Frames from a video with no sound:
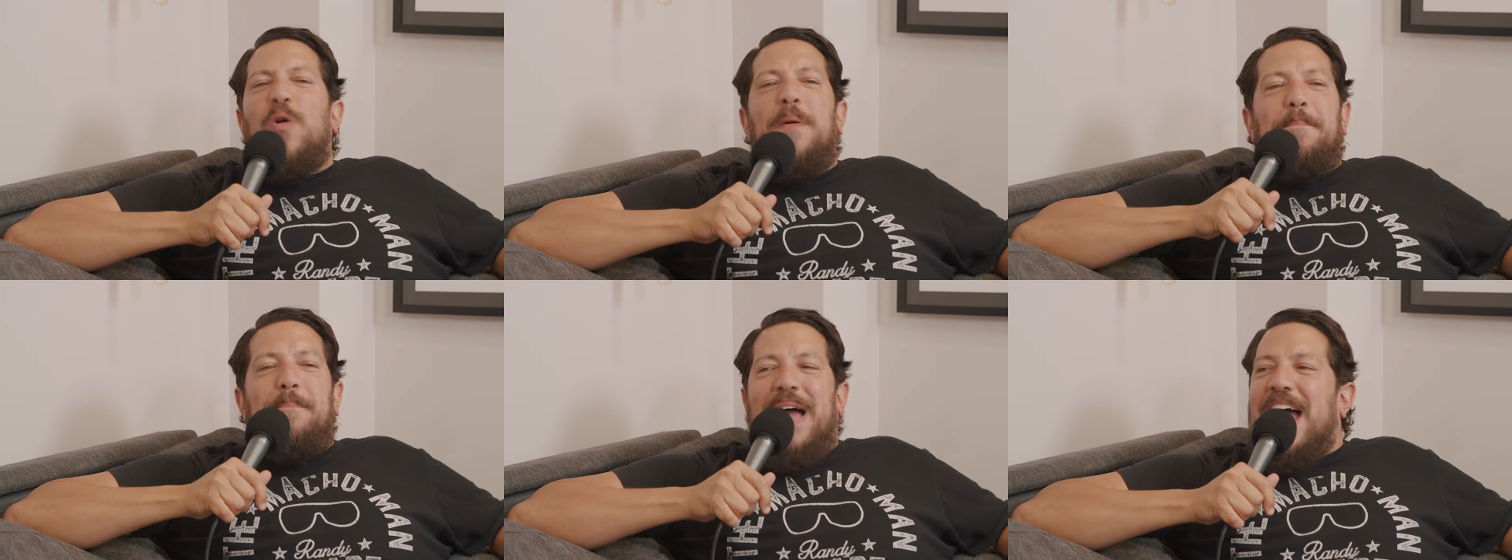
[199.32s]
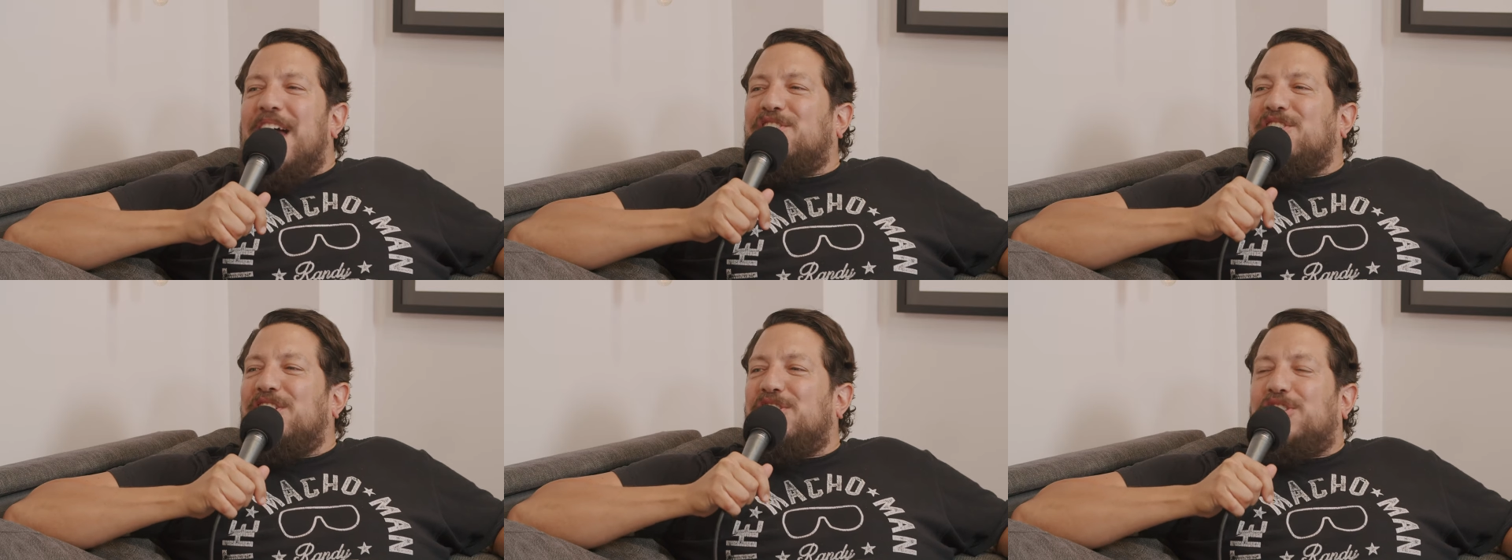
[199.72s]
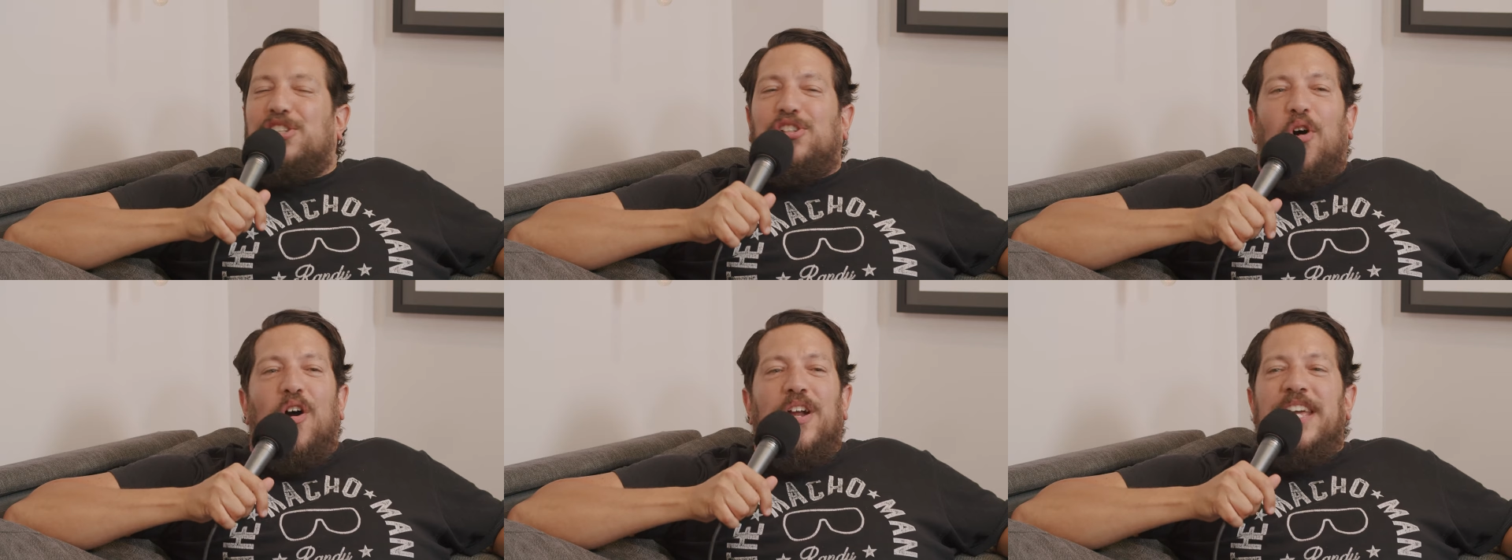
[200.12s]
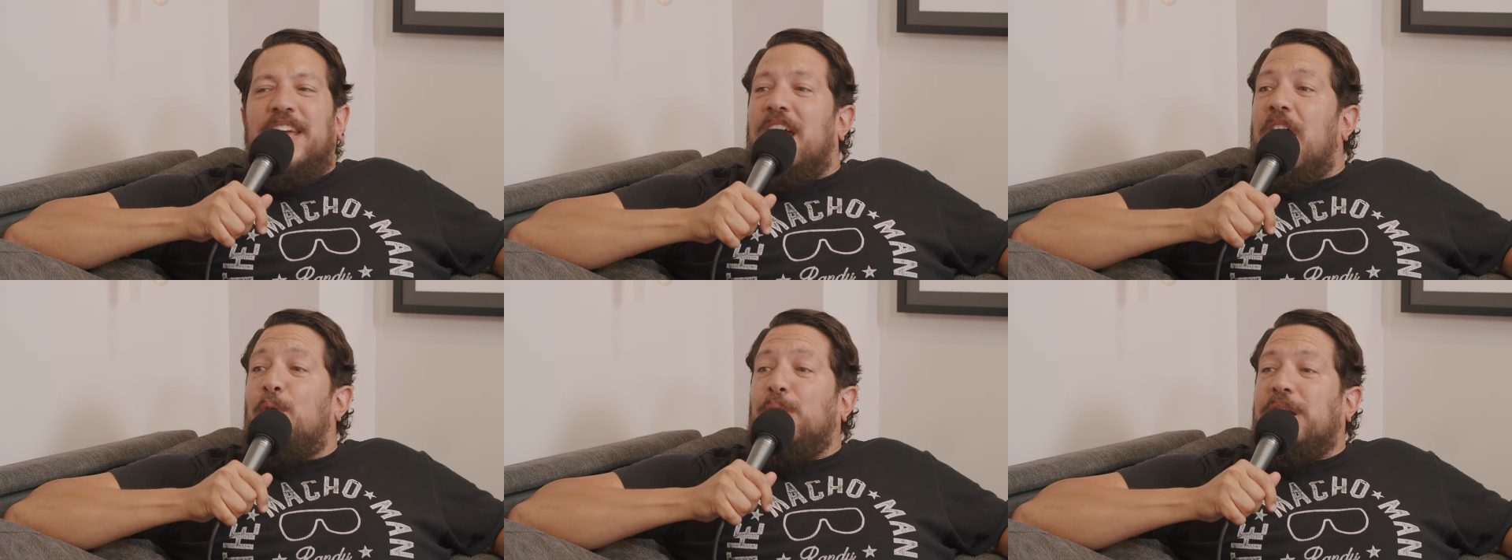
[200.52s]
you imagine
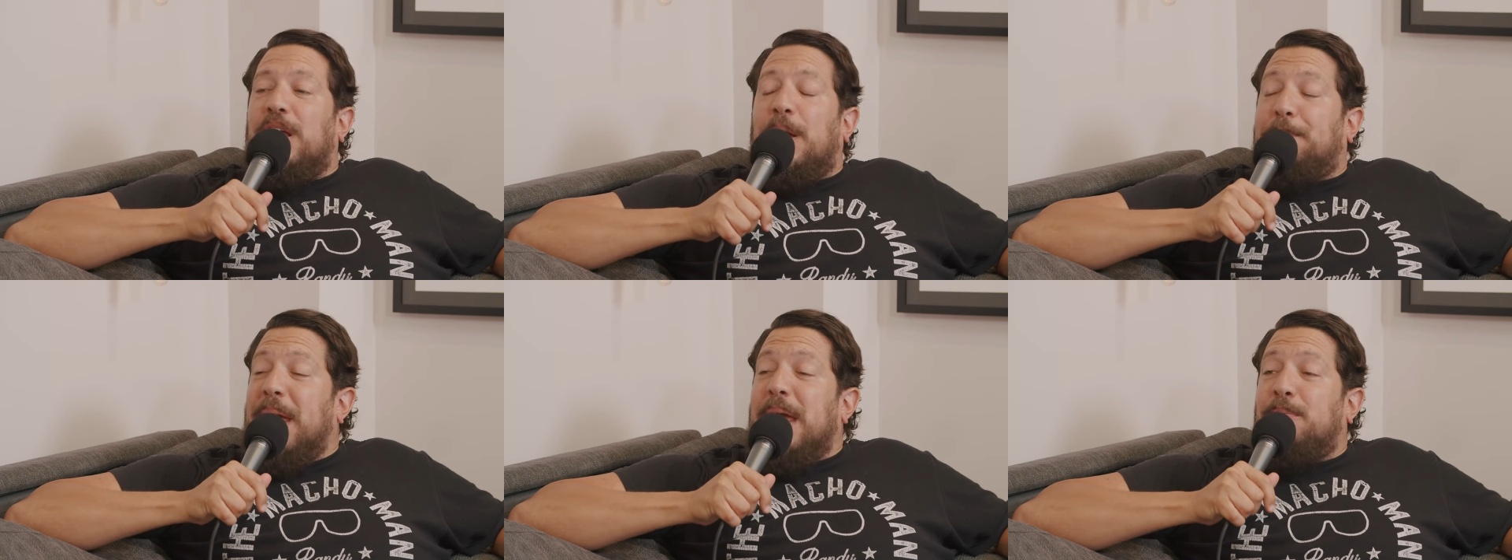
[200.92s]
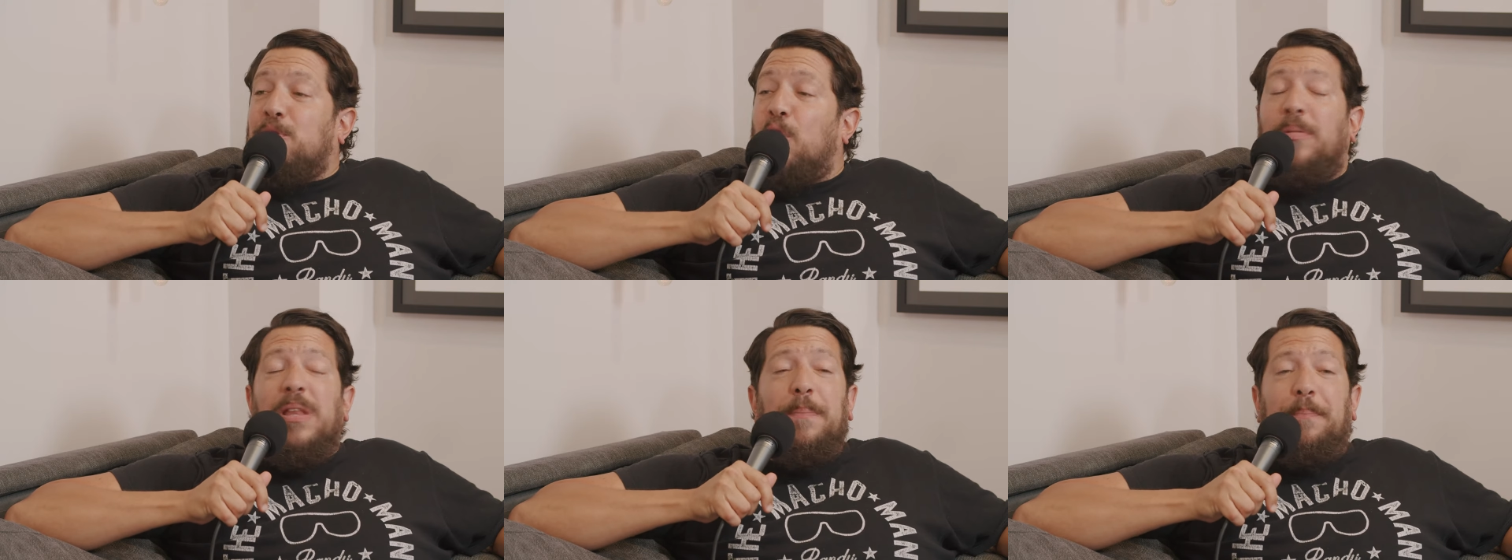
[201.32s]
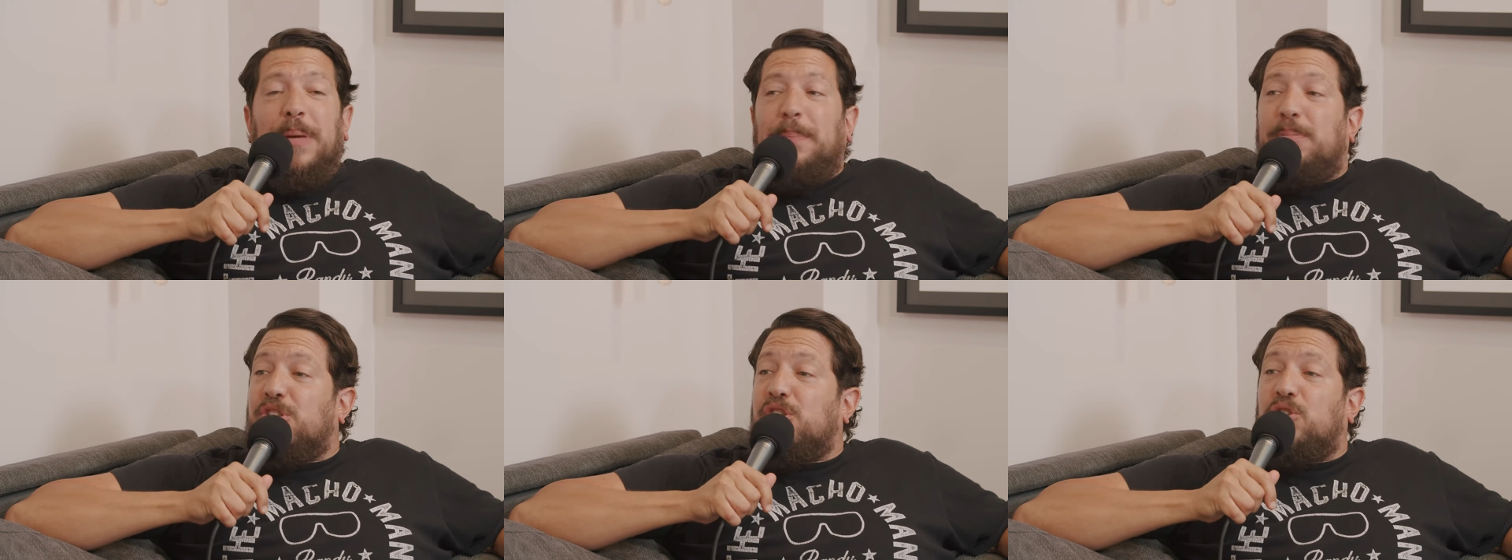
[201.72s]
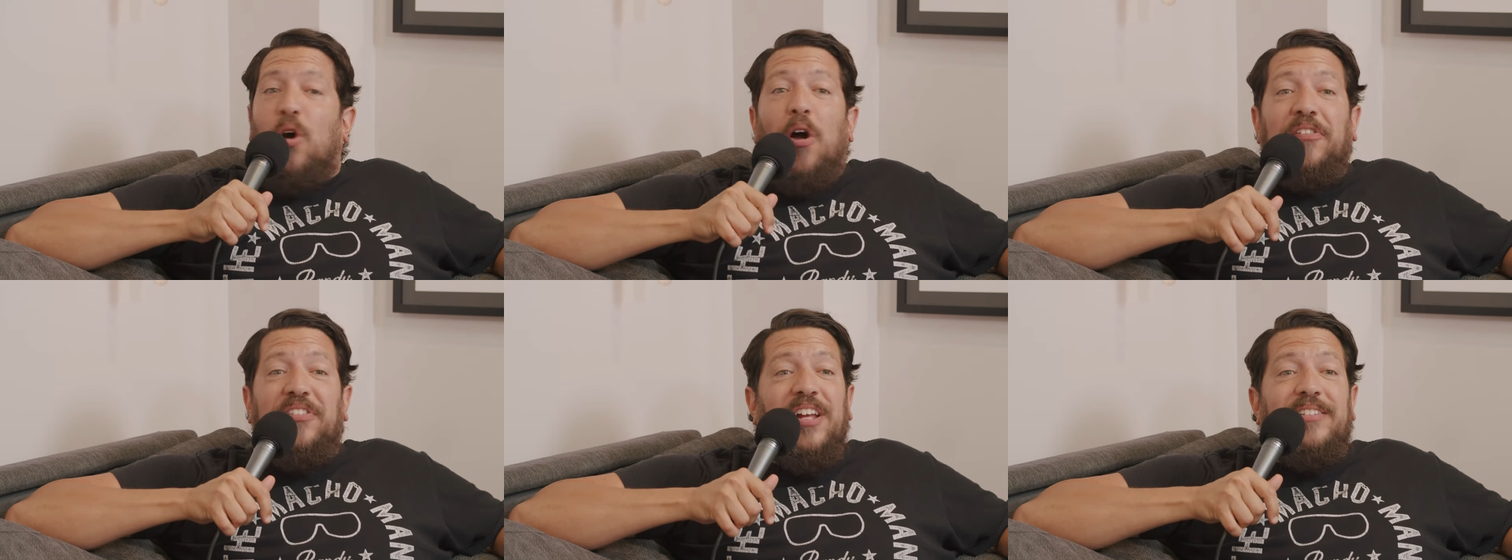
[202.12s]
starting with, normally people
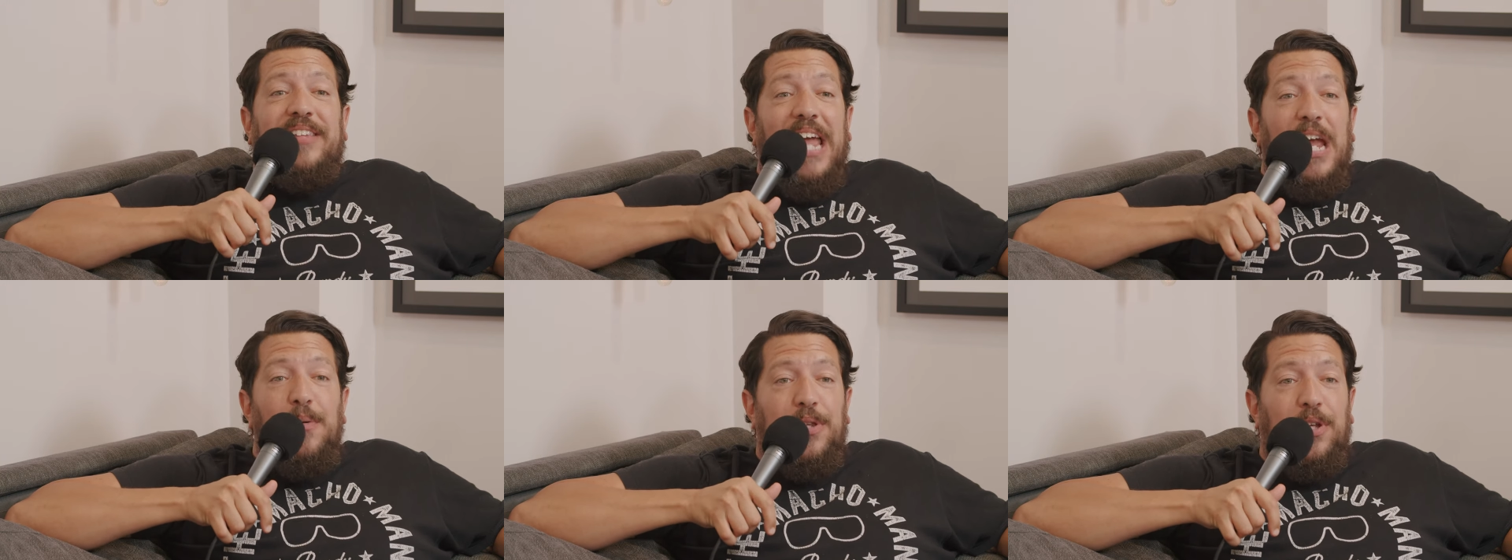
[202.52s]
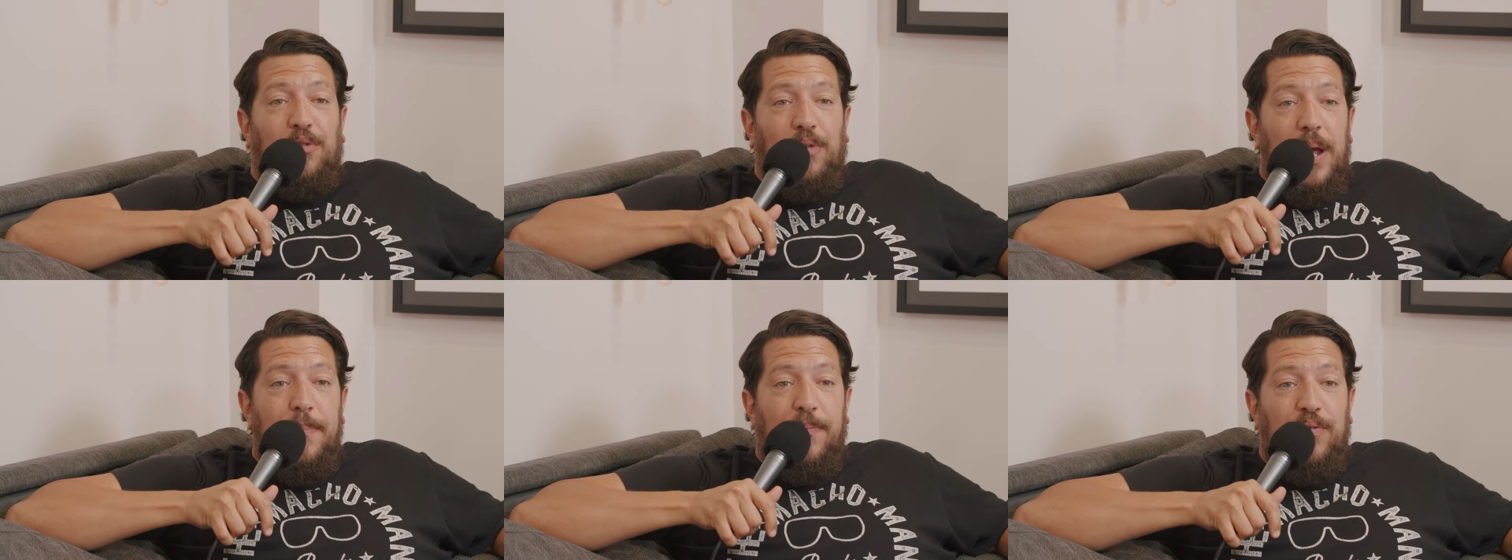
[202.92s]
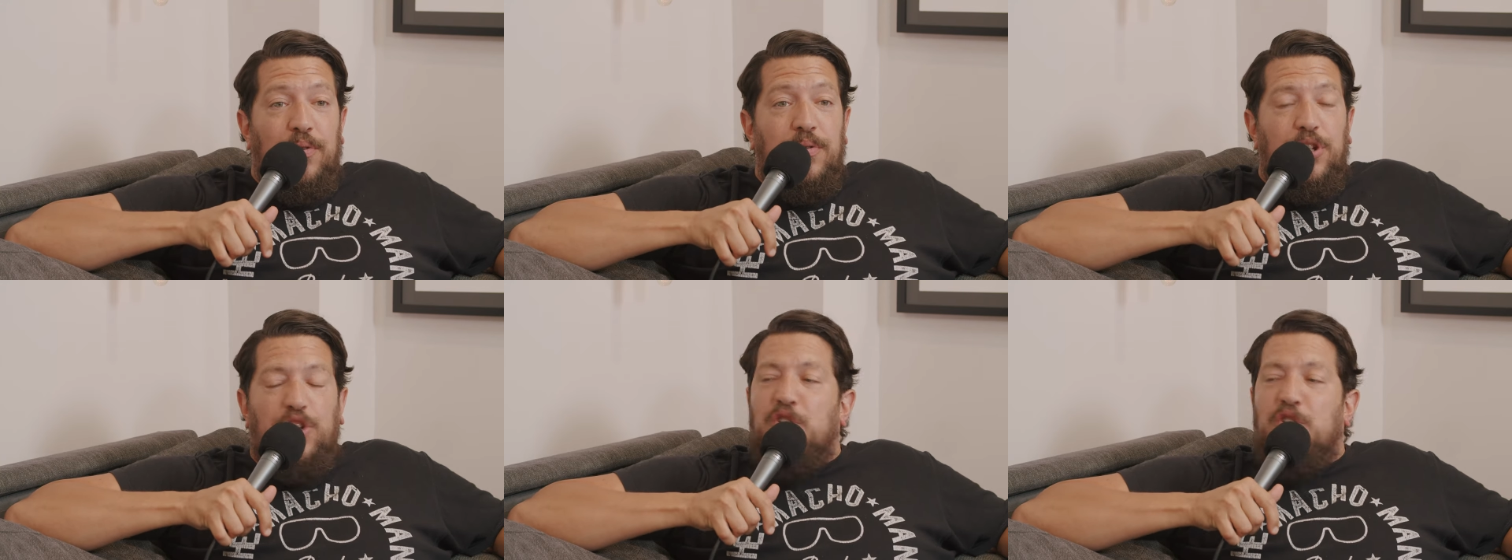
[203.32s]
start their day with a grapefruit.